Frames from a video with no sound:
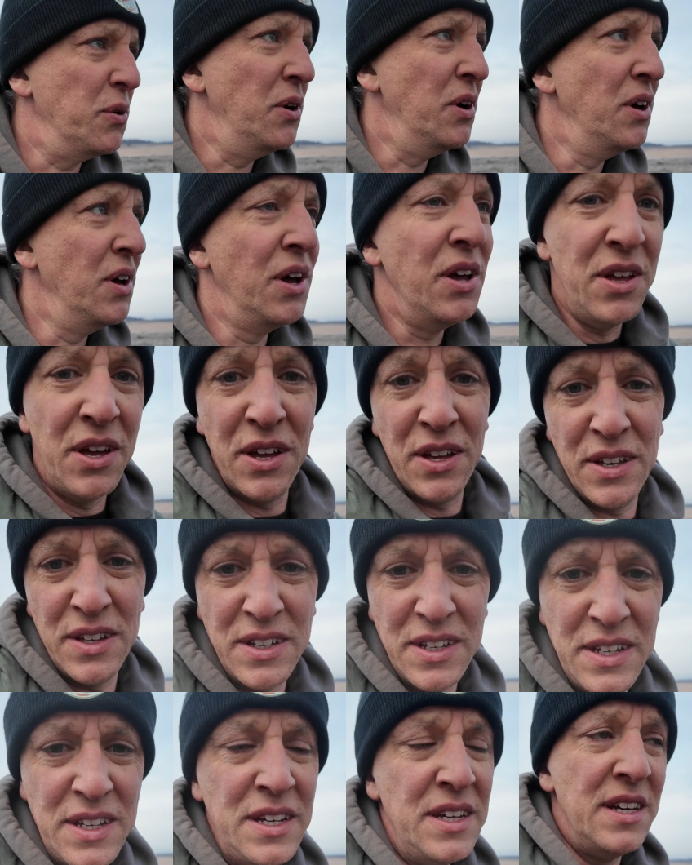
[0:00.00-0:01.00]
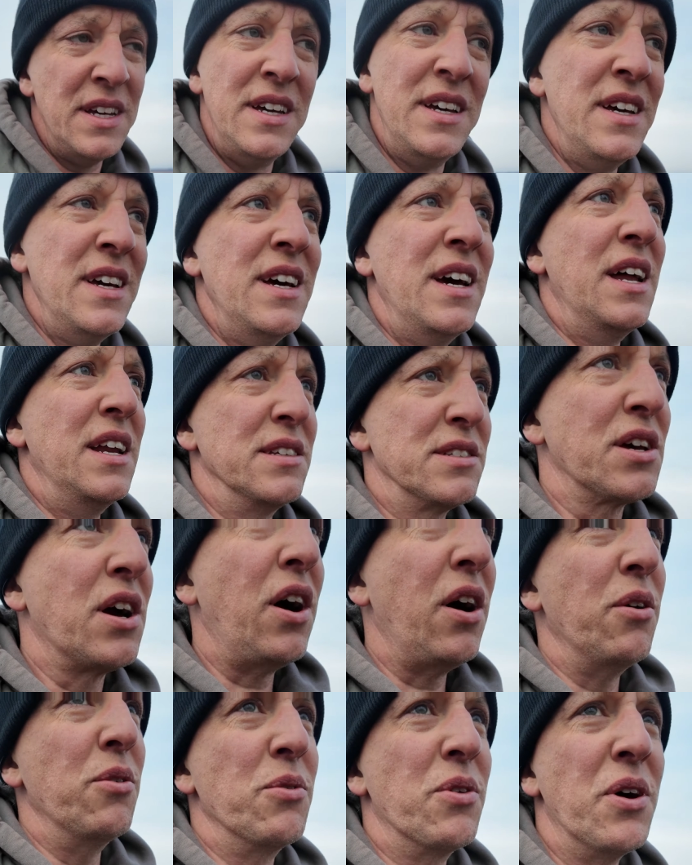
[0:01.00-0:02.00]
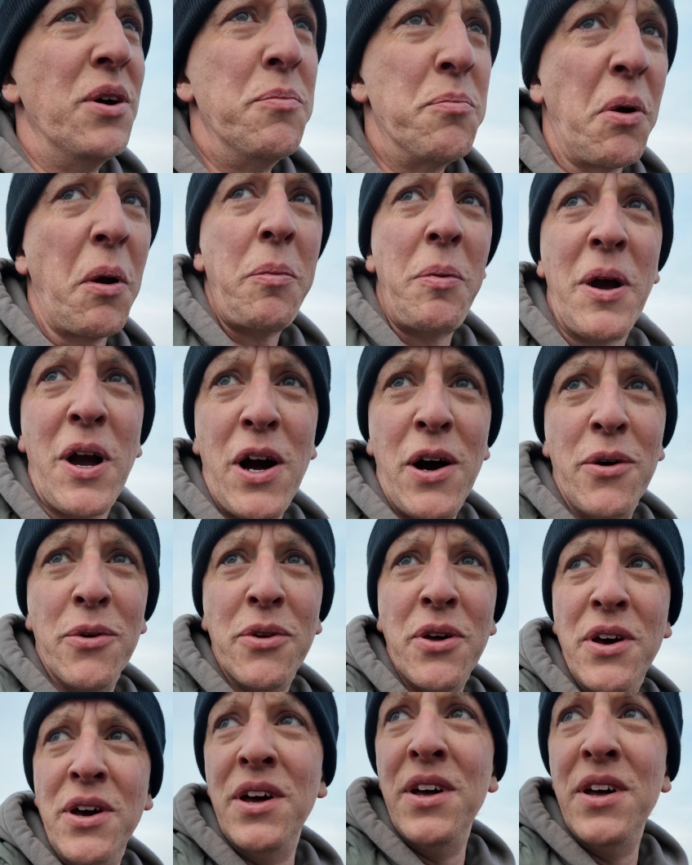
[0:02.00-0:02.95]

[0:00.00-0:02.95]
And it's cold, proper cold.